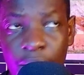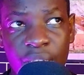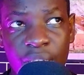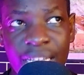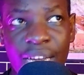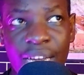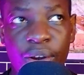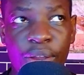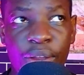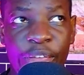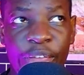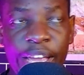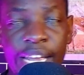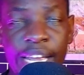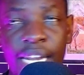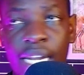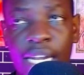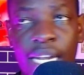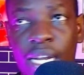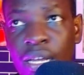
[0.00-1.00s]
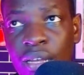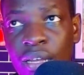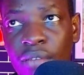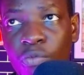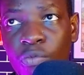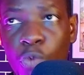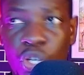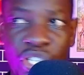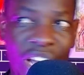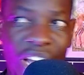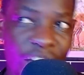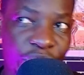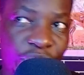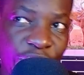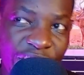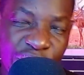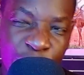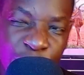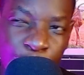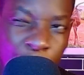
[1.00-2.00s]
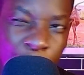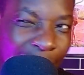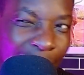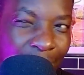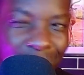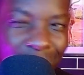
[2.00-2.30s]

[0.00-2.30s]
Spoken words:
I don't think was average, but